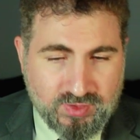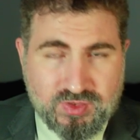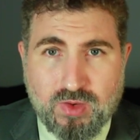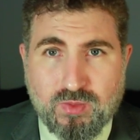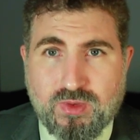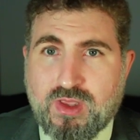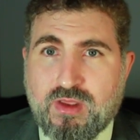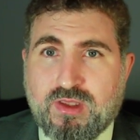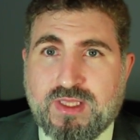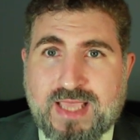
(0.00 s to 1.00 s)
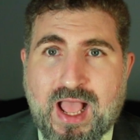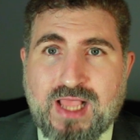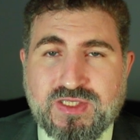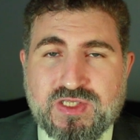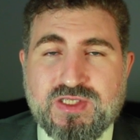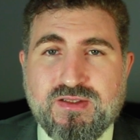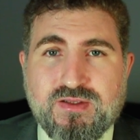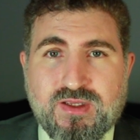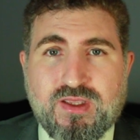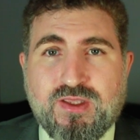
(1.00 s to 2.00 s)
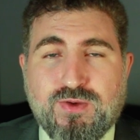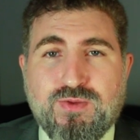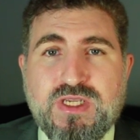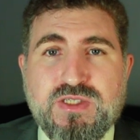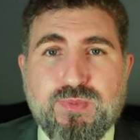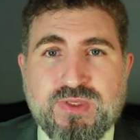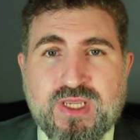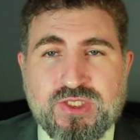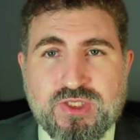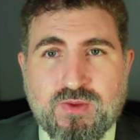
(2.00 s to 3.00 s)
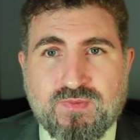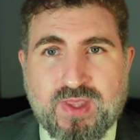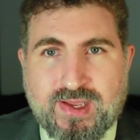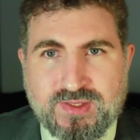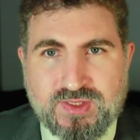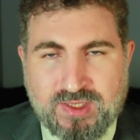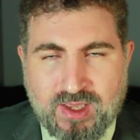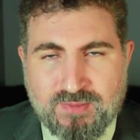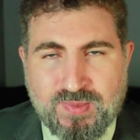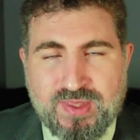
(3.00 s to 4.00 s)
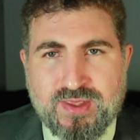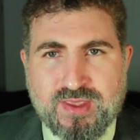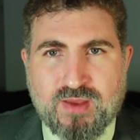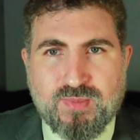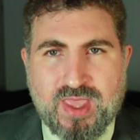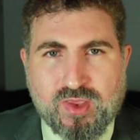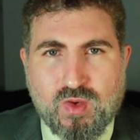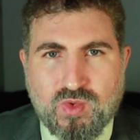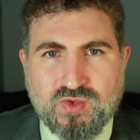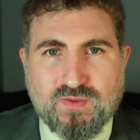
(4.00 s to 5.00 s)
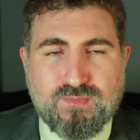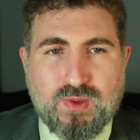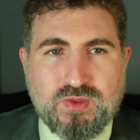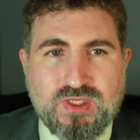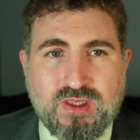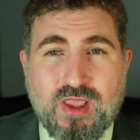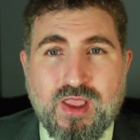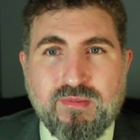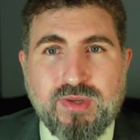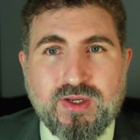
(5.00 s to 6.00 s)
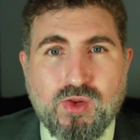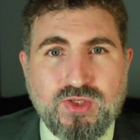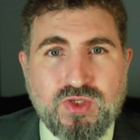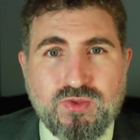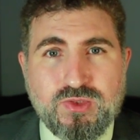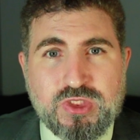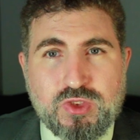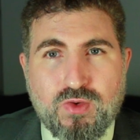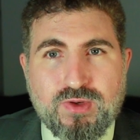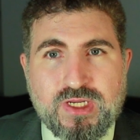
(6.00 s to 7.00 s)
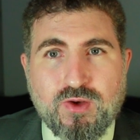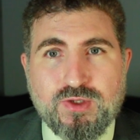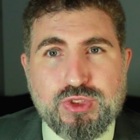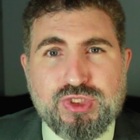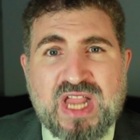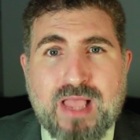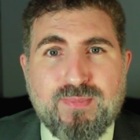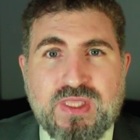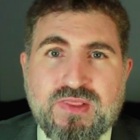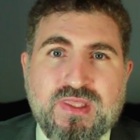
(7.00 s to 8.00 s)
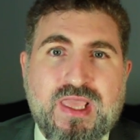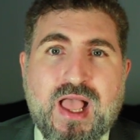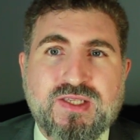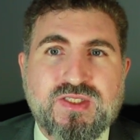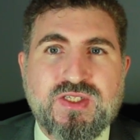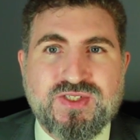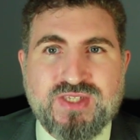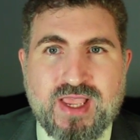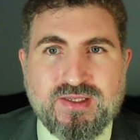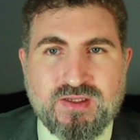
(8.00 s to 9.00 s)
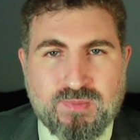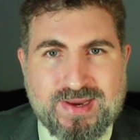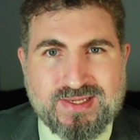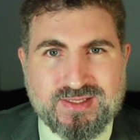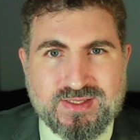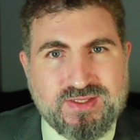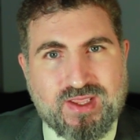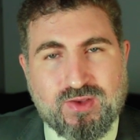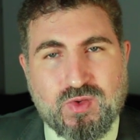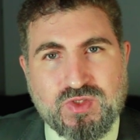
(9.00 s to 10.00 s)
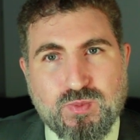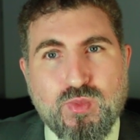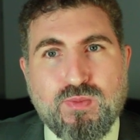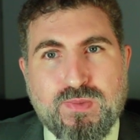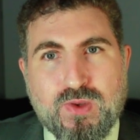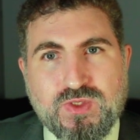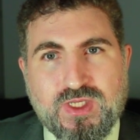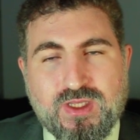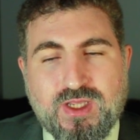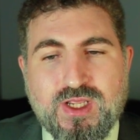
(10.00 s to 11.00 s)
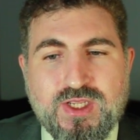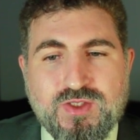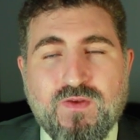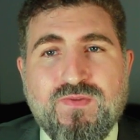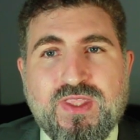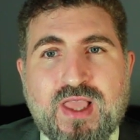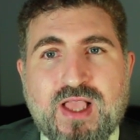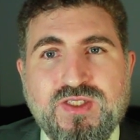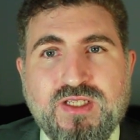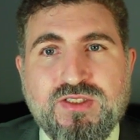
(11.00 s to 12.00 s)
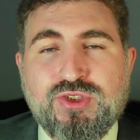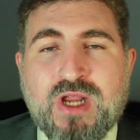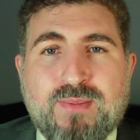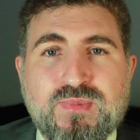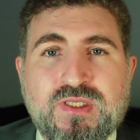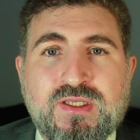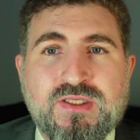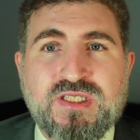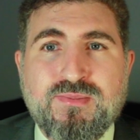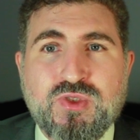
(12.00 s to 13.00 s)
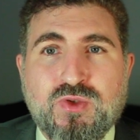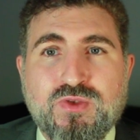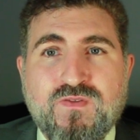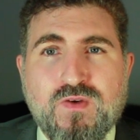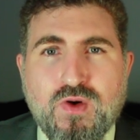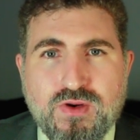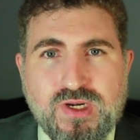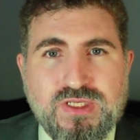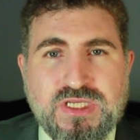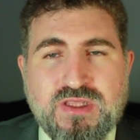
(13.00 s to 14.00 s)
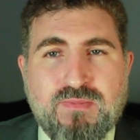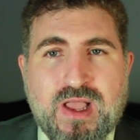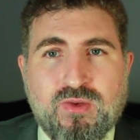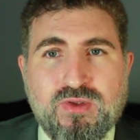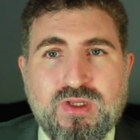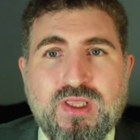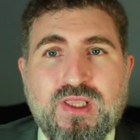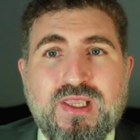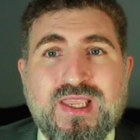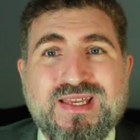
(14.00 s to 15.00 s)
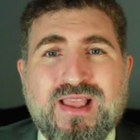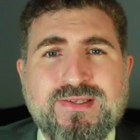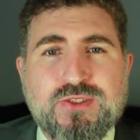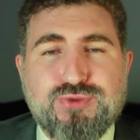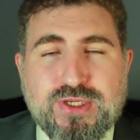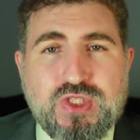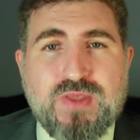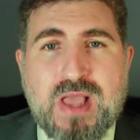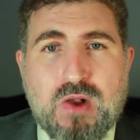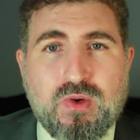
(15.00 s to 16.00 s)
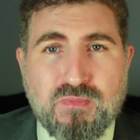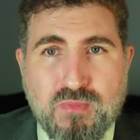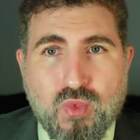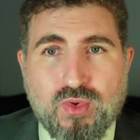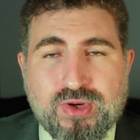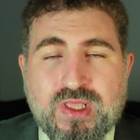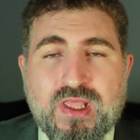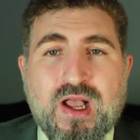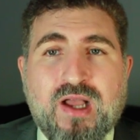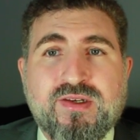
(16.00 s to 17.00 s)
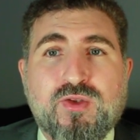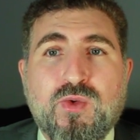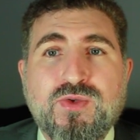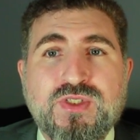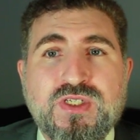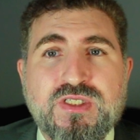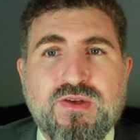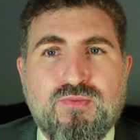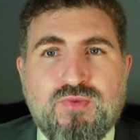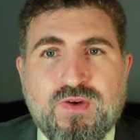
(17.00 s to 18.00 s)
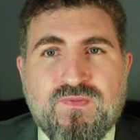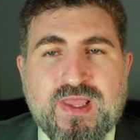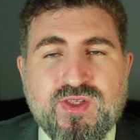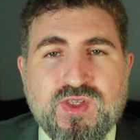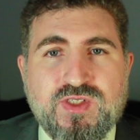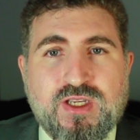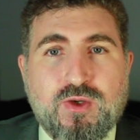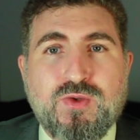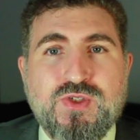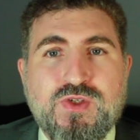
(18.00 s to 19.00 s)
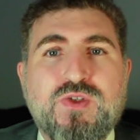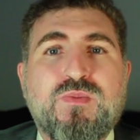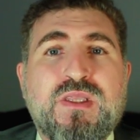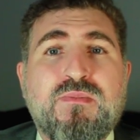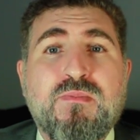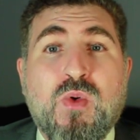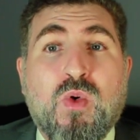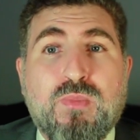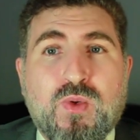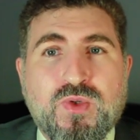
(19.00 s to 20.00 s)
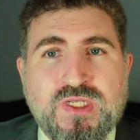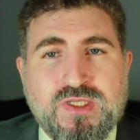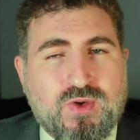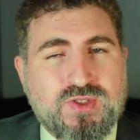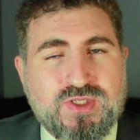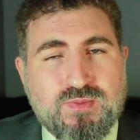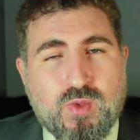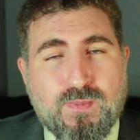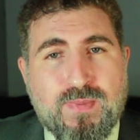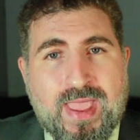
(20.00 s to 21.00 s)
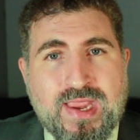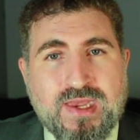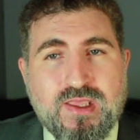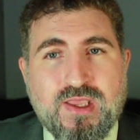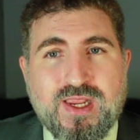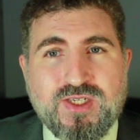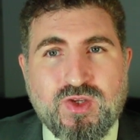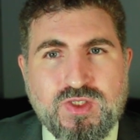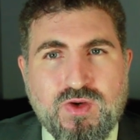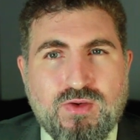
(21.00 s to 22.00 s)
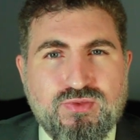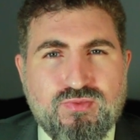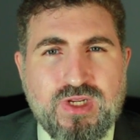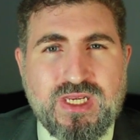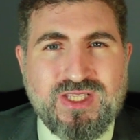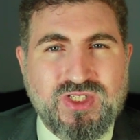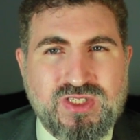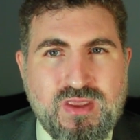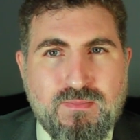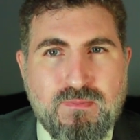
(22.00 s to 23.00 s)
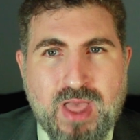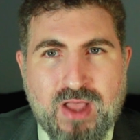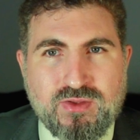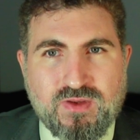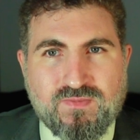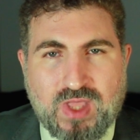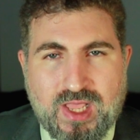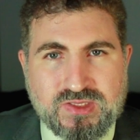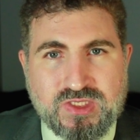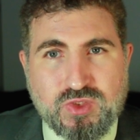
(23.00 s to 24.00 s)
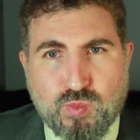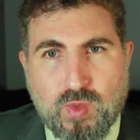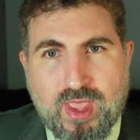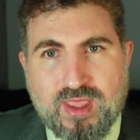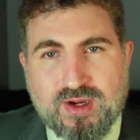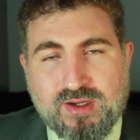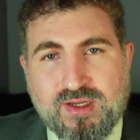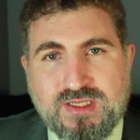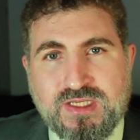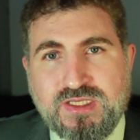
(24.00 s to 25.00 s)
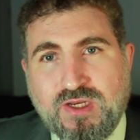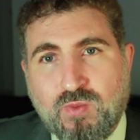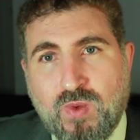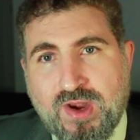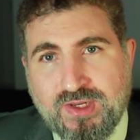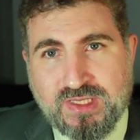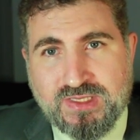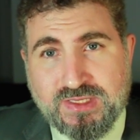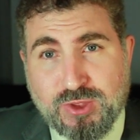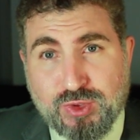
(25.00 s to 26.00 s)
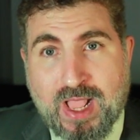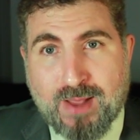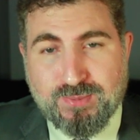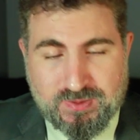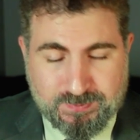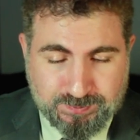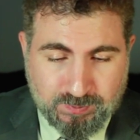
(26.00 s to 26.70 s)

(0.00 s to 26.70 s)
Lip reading: So gas, increased production of gas can be a cause of bloating, but also storing or trapping the gas in certain places can cause more bloating. So if the gas gets trapped in some sort of corners in the bowel, it can stretch the bowel more, and it causes reflexes and causes you to be more bloated, causes more pain. So it's not really just the amount of gas, it's where it is and where it is trapped.